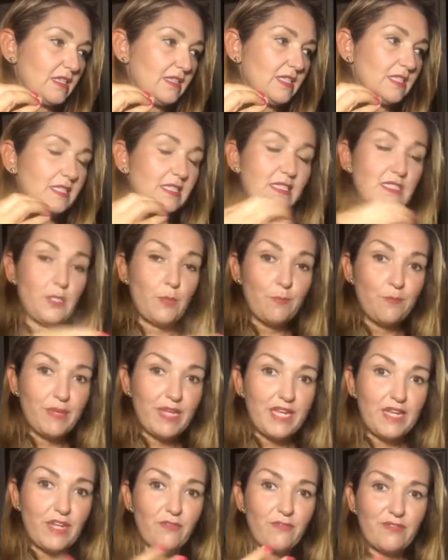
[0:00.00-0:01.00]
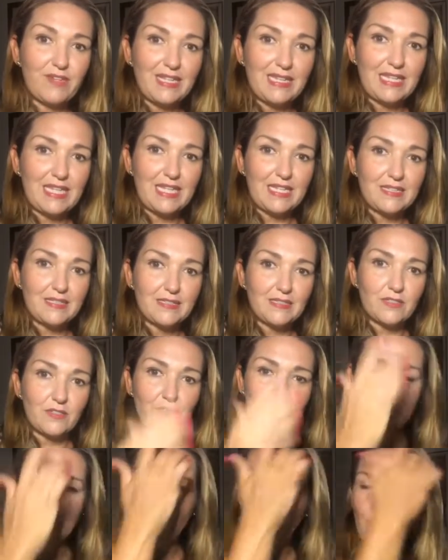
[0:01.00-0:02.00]
a big release,
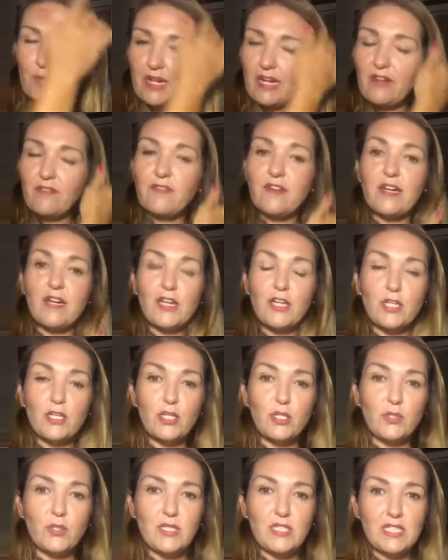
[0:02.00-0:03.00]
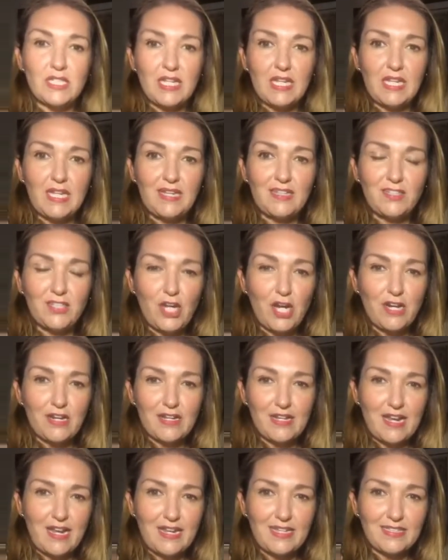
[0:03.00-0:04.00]
okay? Whenever you see Dark
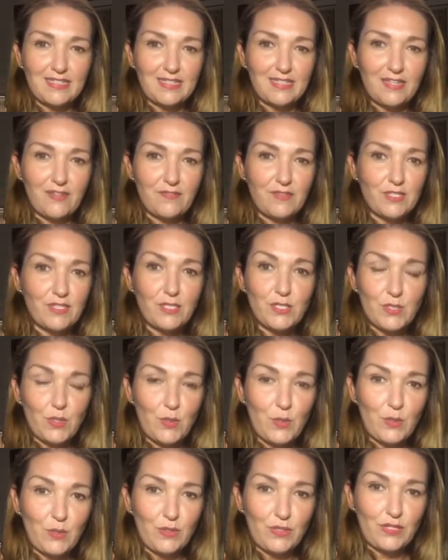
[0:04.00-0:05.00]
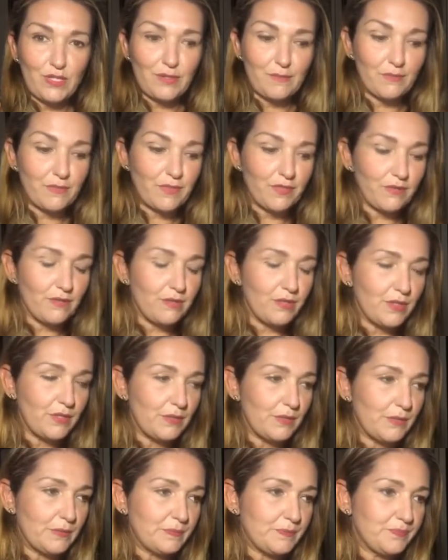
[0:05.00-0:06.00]
Nights of the Soul come through,